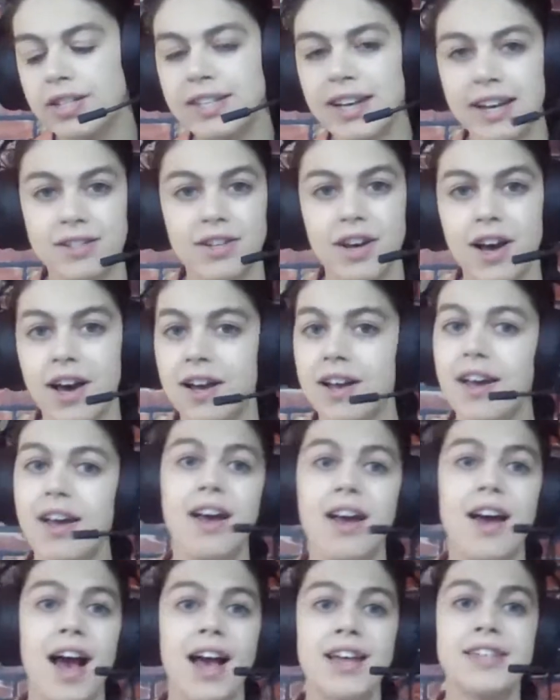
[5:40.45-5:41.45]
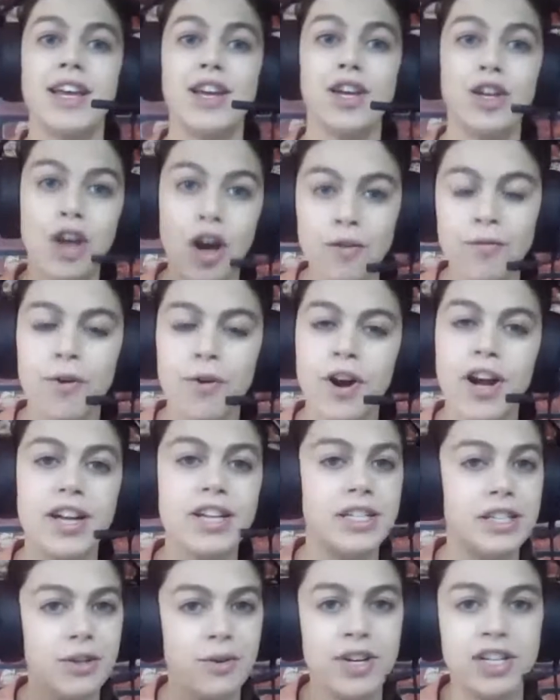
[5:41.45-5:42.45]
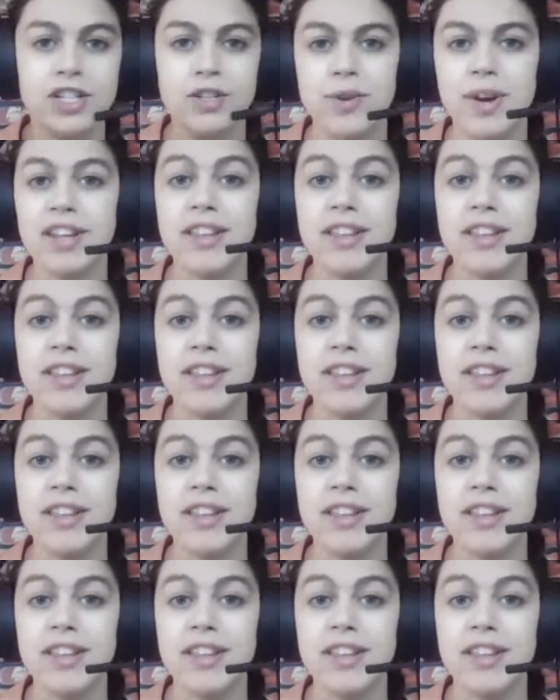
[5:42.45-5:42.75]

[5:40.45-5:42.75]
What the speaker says: TikTok, I say go for it, do it.